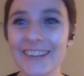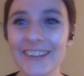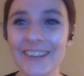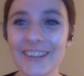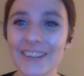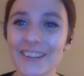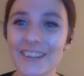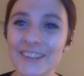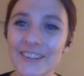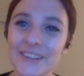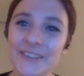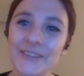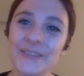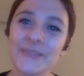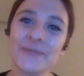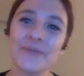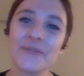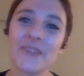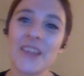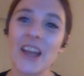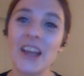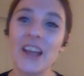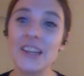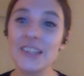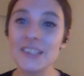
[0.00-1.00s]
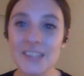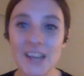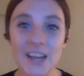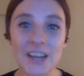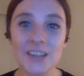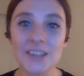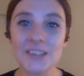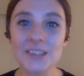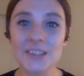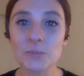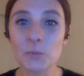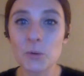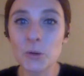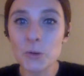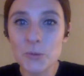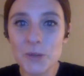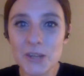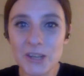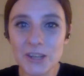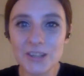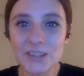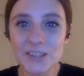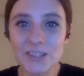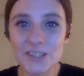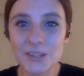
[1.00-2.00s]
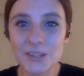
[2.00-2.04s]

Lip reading: Like it does. What are we